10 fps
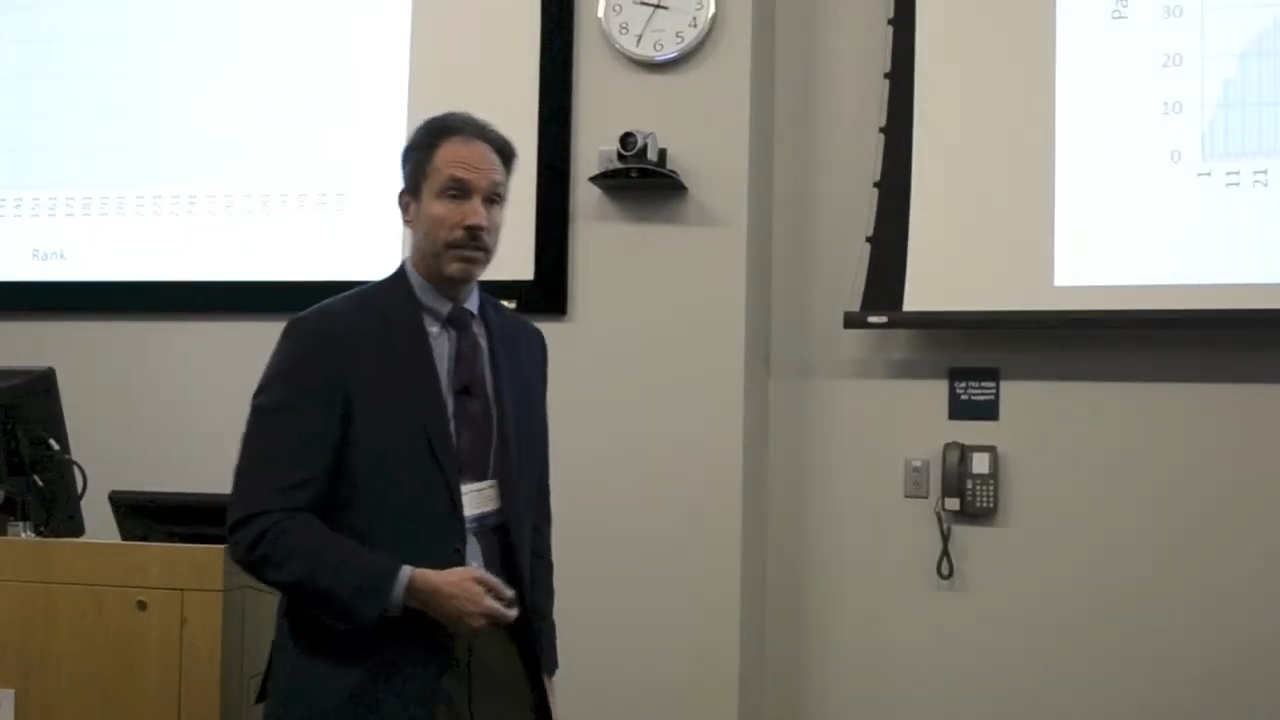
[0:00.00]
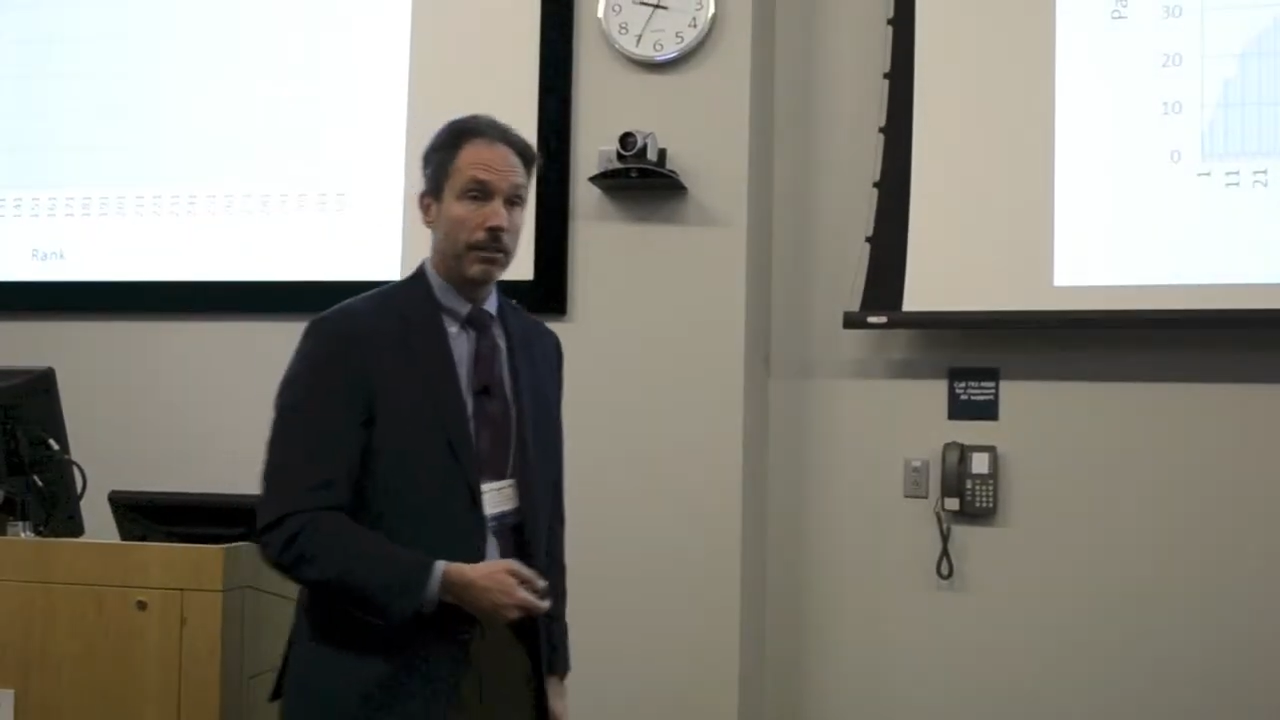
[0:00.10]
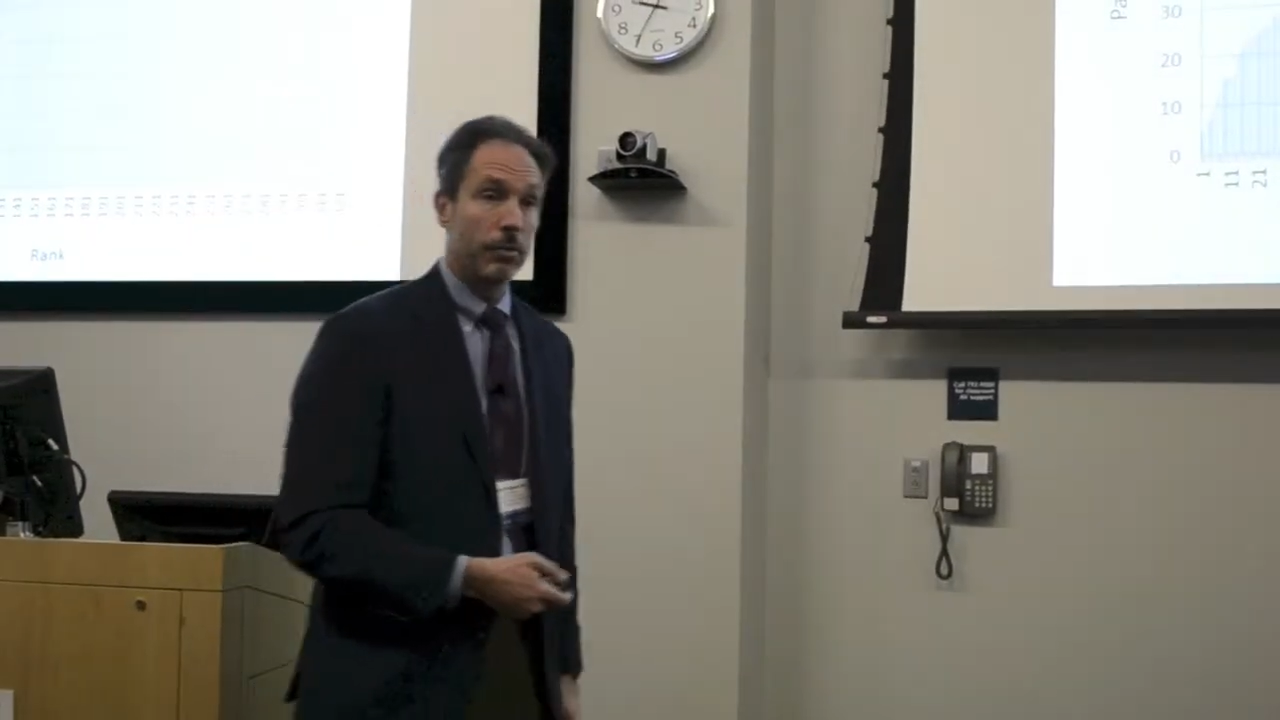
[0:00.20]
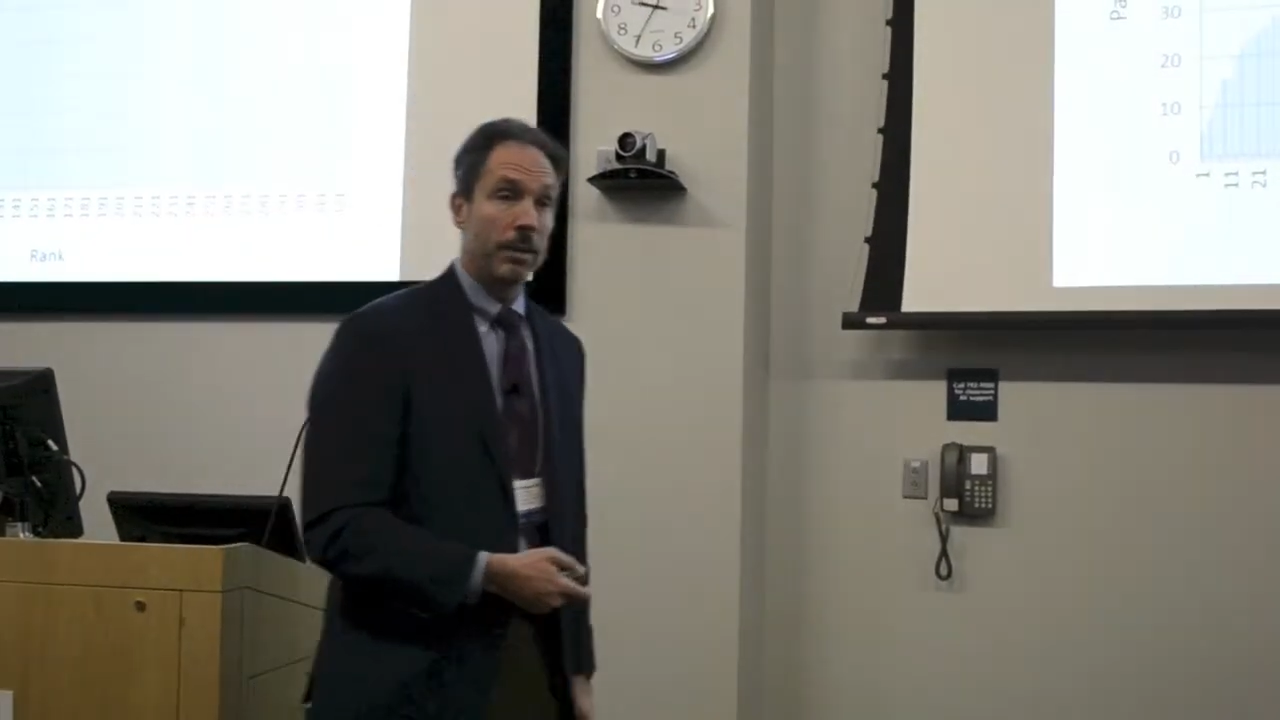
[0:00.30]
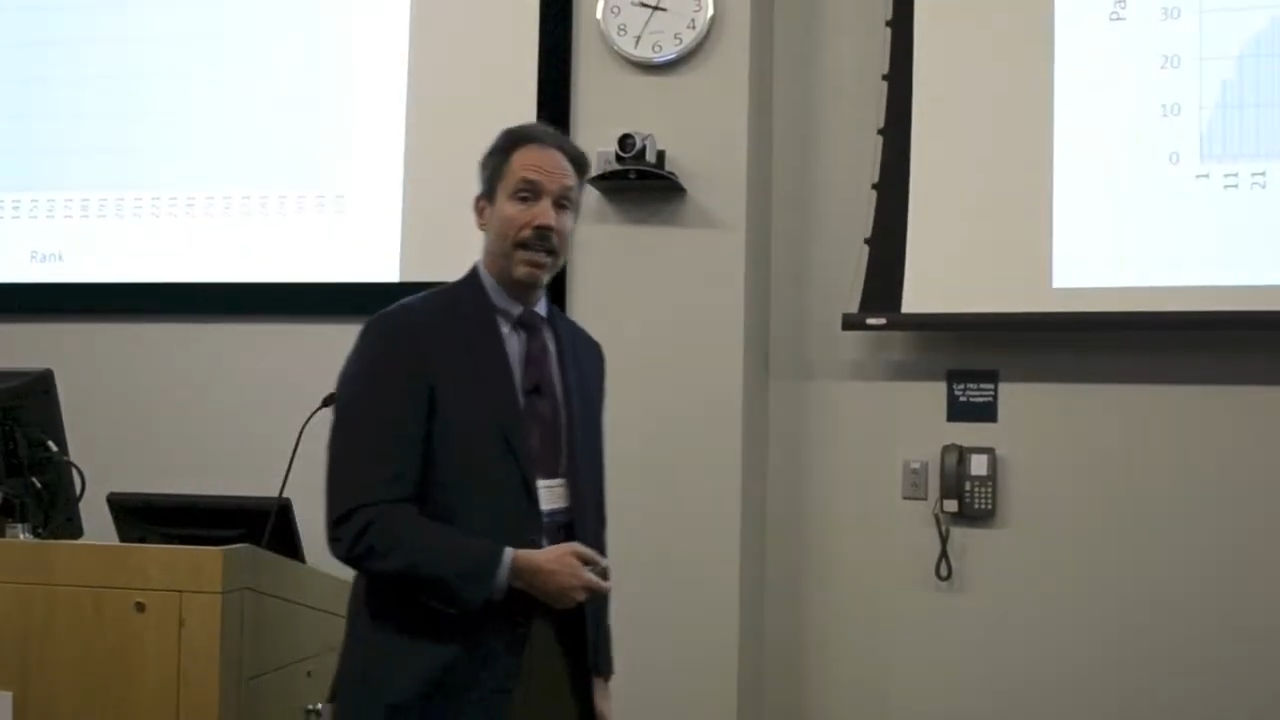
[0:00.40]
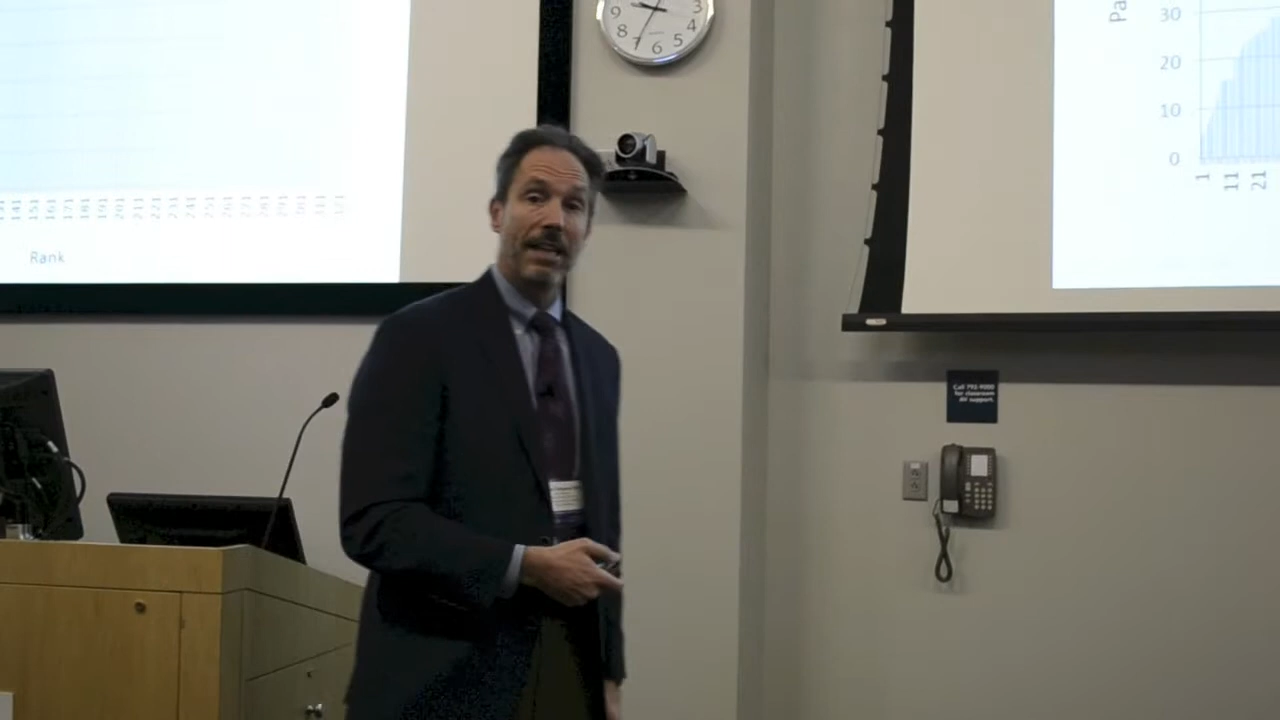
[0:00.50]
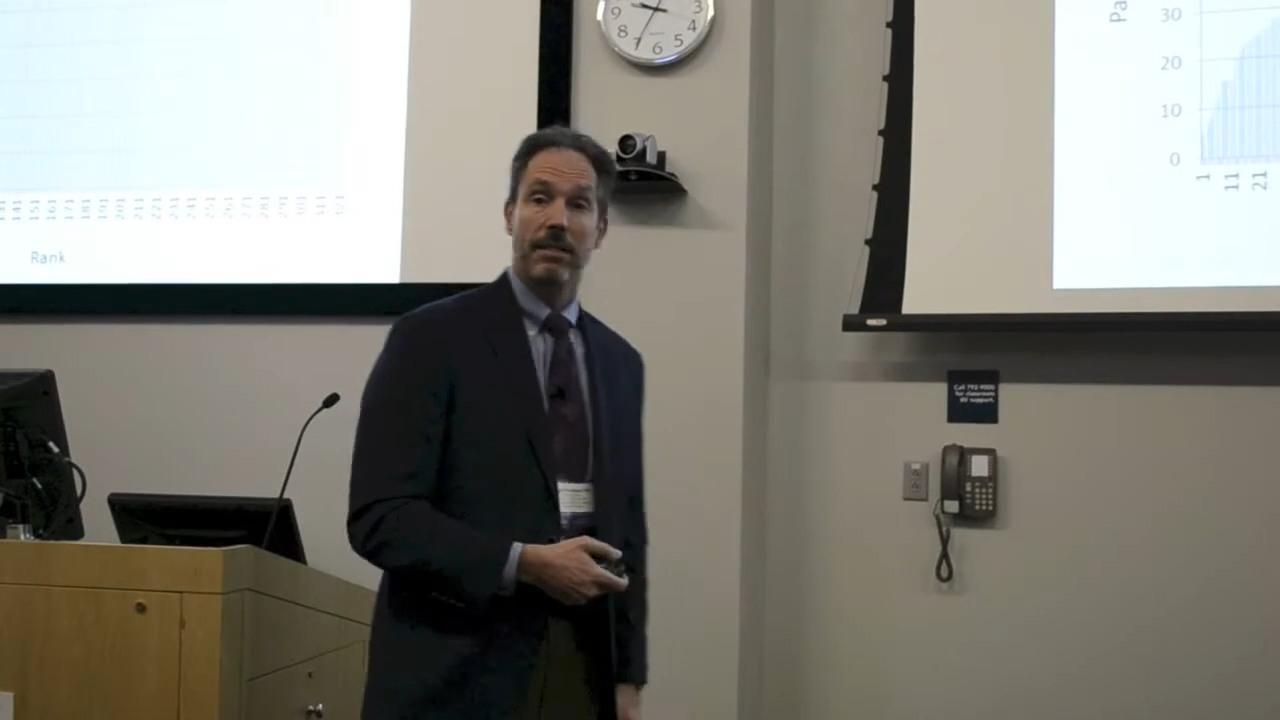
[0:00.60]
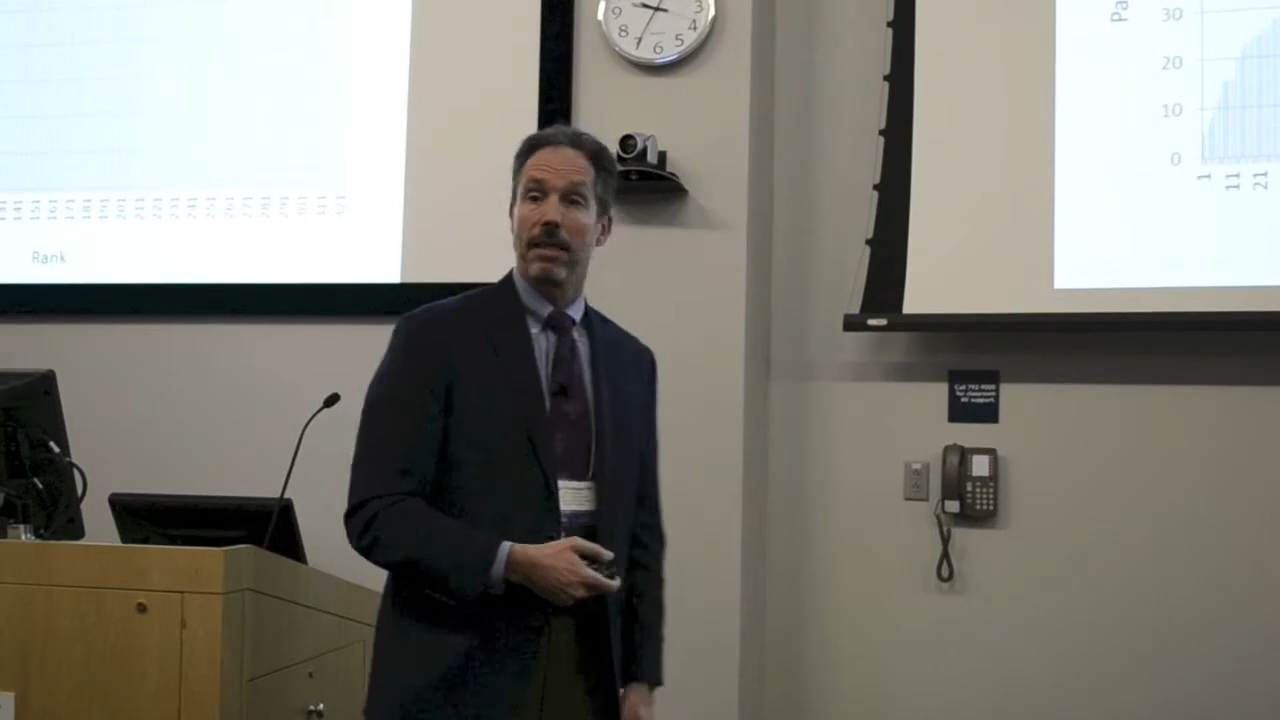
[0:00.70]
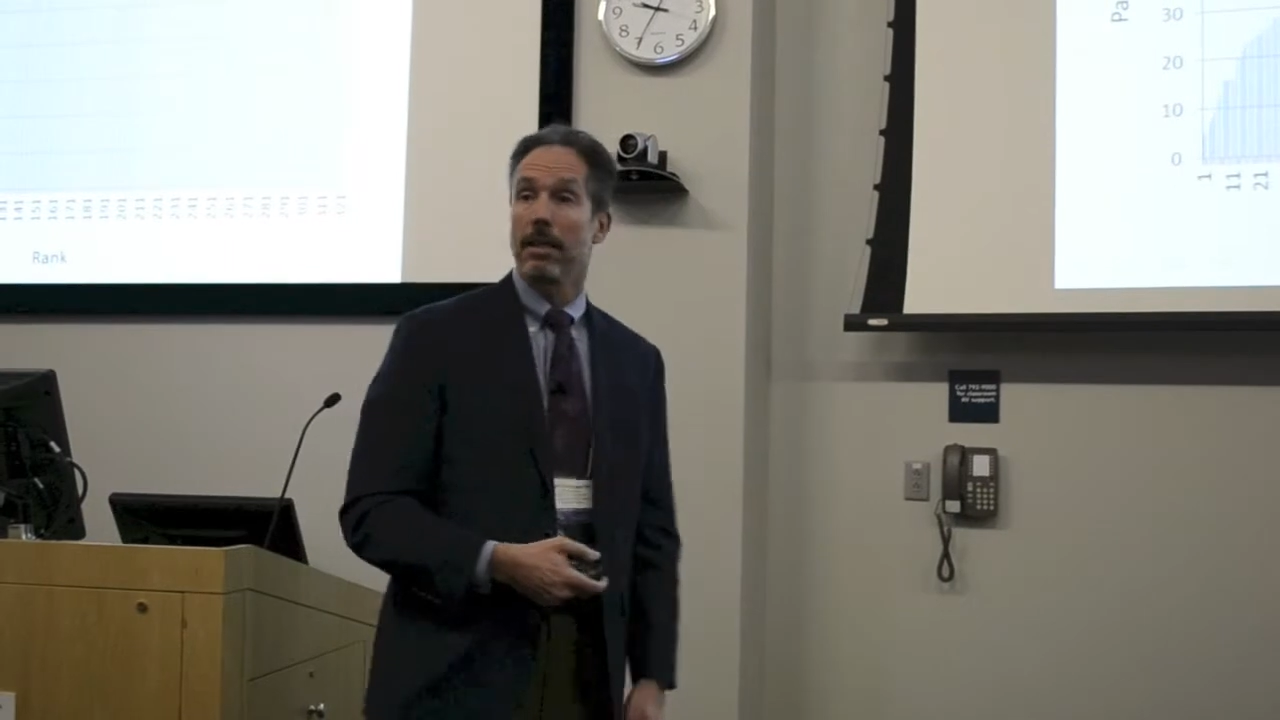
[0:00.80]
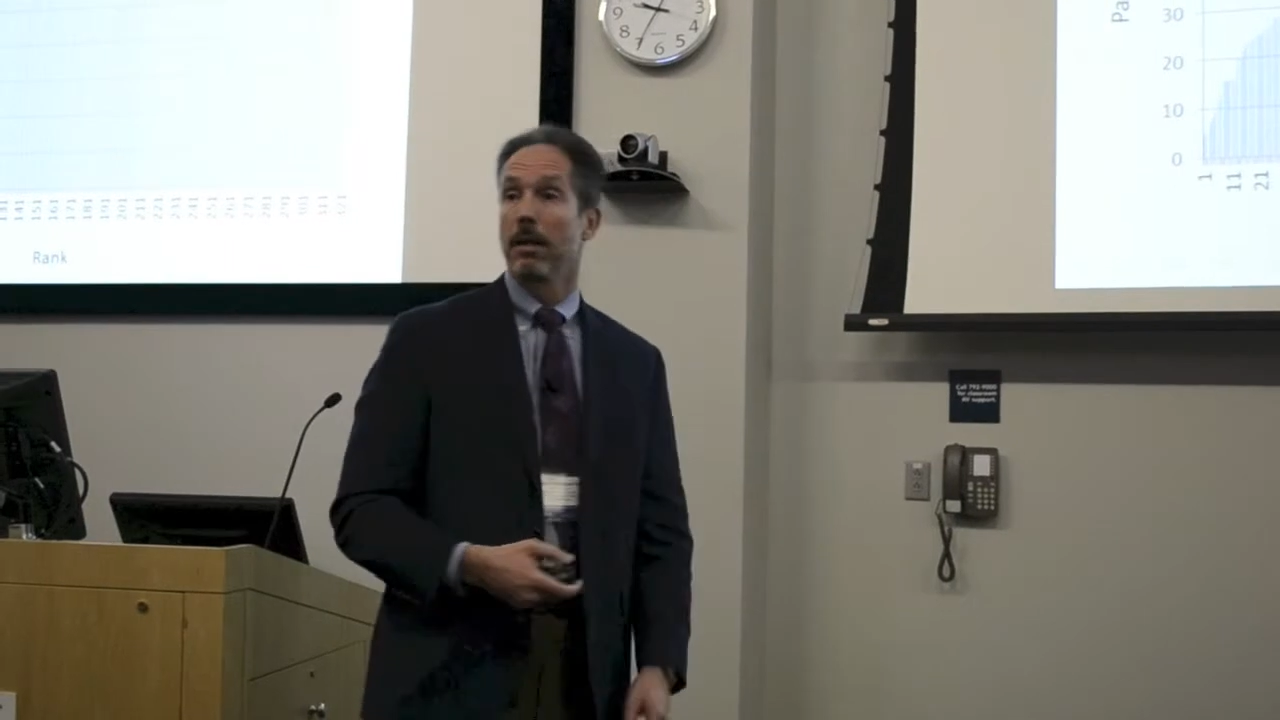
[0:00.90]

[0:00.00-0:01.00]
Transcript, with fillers: sensory testing